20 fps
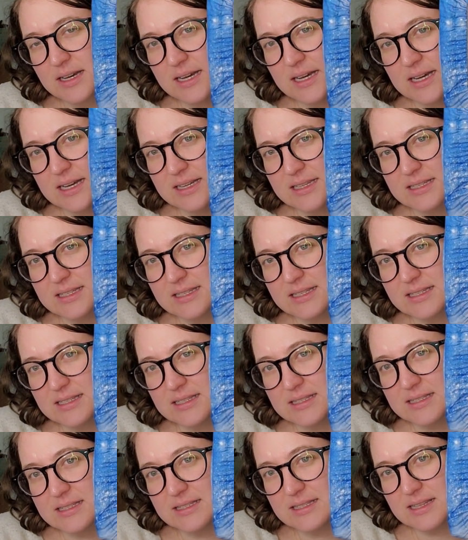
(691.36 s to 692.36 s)
Uh,
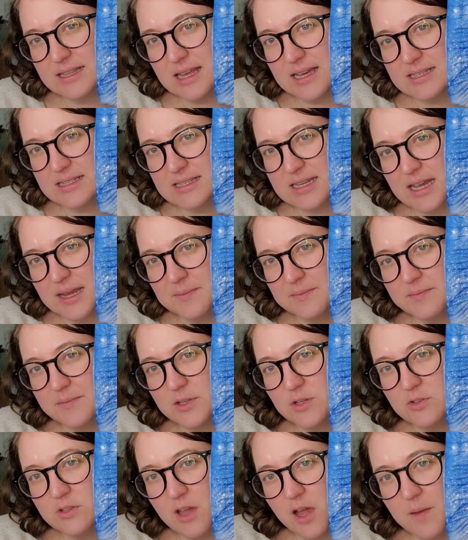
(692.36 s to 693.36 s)
since the last time
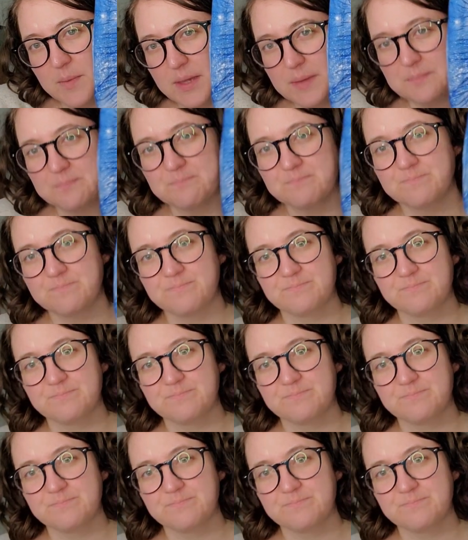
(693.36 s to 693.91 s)
you saw me.